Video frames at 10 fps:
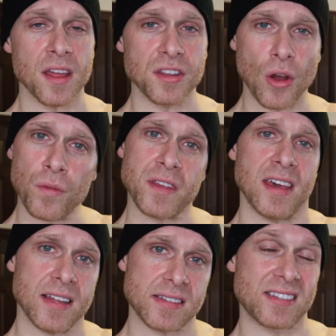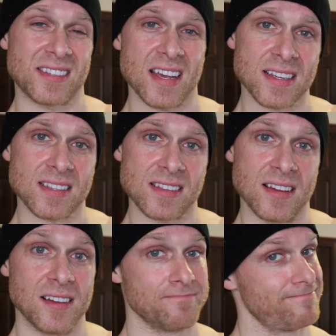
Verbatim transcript: and you only hit six,